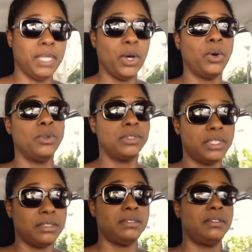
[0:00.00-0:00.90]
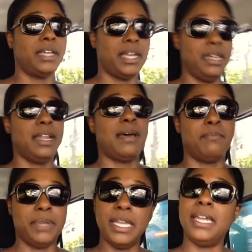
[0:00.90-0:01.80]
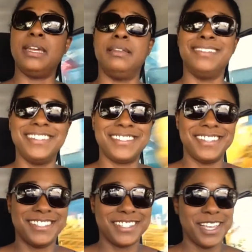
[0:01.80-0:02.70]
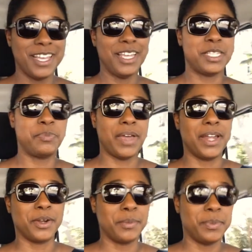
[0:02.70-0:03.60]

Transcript: Behold and not be in is better,